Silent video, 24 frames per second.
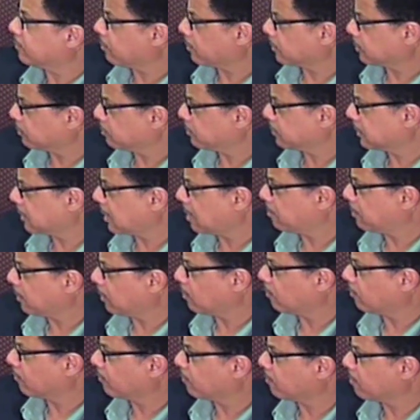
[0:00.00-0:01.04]
if the person was
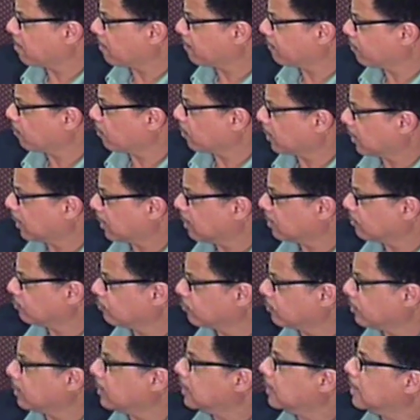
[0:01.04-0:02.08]
coming over from a foreign
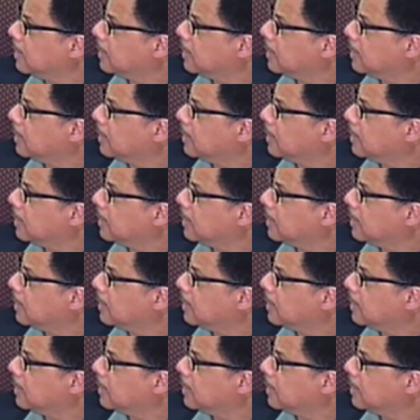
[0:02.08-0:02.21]
country,